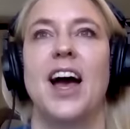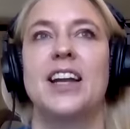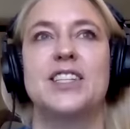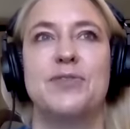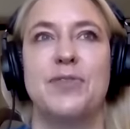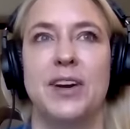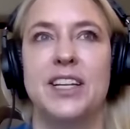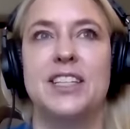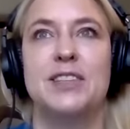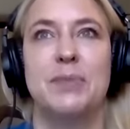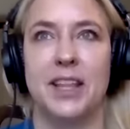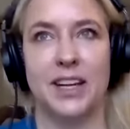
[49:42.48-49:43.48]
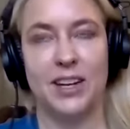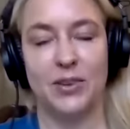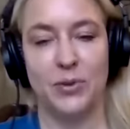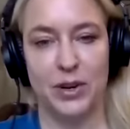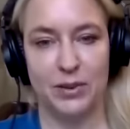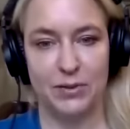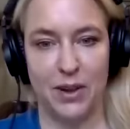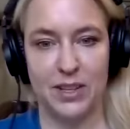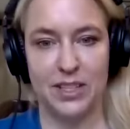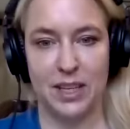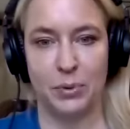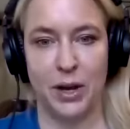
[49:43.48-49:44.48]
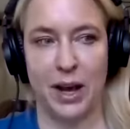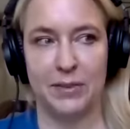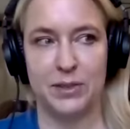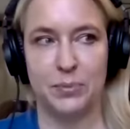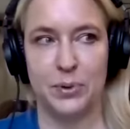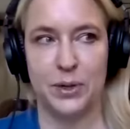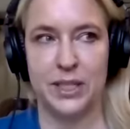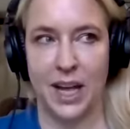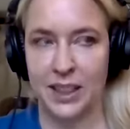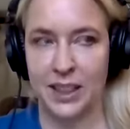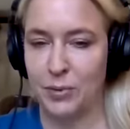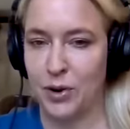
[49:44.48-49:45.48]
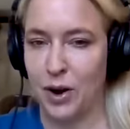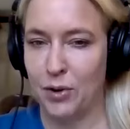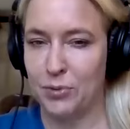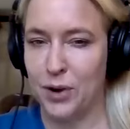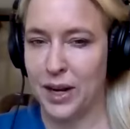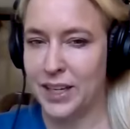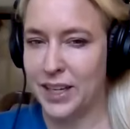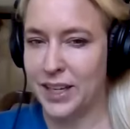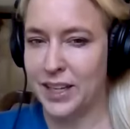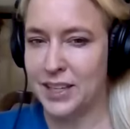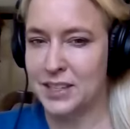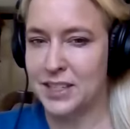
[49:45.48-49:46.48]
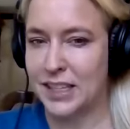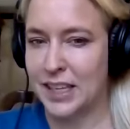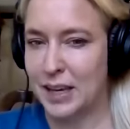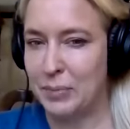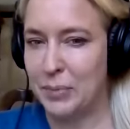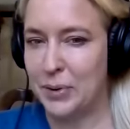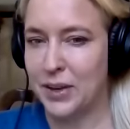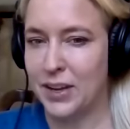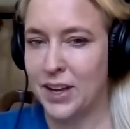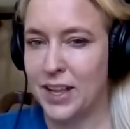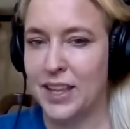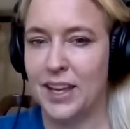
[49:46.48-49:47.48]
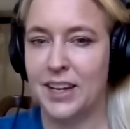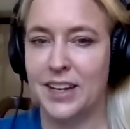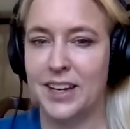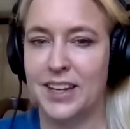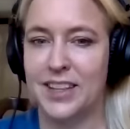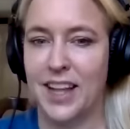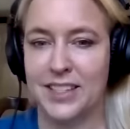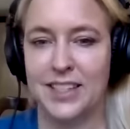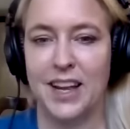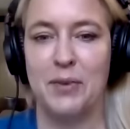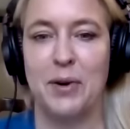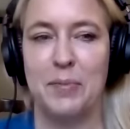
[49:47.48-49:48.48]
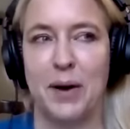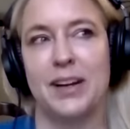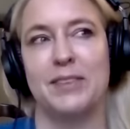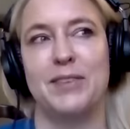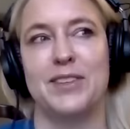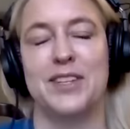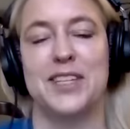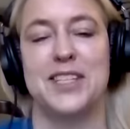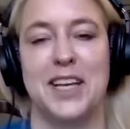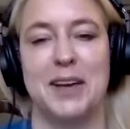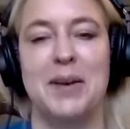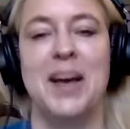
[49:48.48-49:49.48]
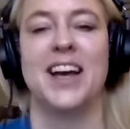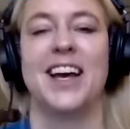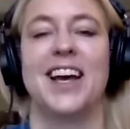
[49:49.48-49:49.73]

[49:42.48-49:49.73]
it's funny to me that in order to fall asleep, we have to pretend that we're already asleep. And then that's how our body falls asleep.